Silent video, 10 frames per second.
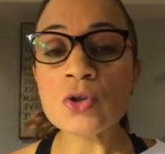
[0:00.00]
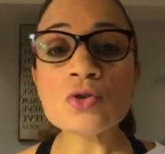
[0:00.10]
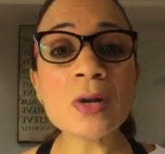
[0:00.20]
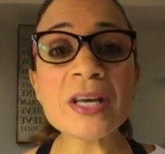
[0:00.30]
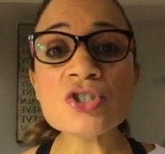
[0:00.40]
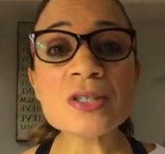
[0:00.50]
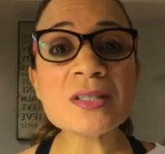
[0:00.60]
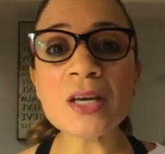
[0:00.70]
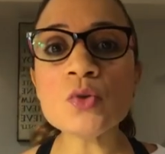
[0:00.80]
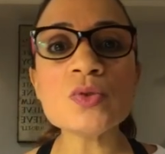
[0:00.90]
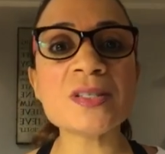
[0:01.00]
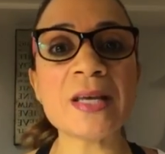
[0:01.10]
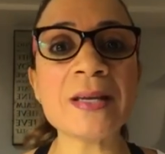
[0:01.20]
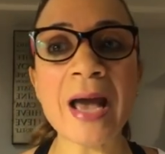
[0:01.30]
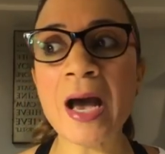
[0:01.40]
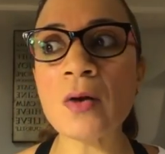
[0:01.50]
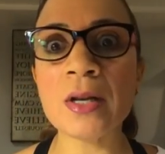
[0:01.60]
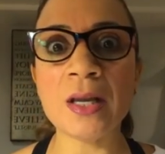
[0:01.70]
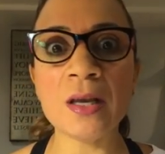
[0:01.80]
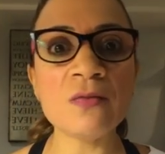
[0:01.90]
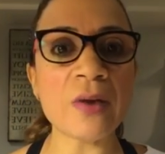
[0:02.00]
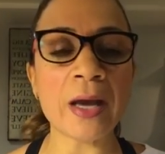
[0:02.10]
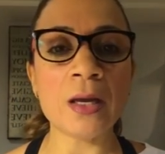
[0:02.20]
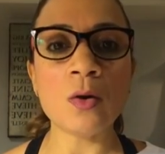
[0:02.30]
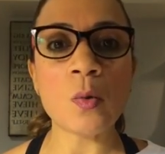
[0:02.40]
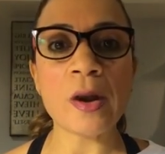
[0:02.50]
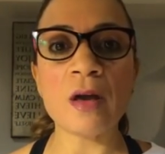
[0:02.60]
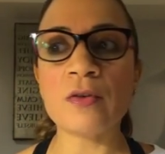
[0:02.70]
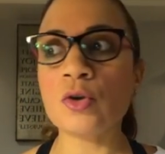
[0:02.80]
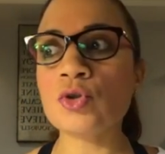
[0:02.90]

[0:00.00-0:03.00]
So let's just say you send out an invite or whatever,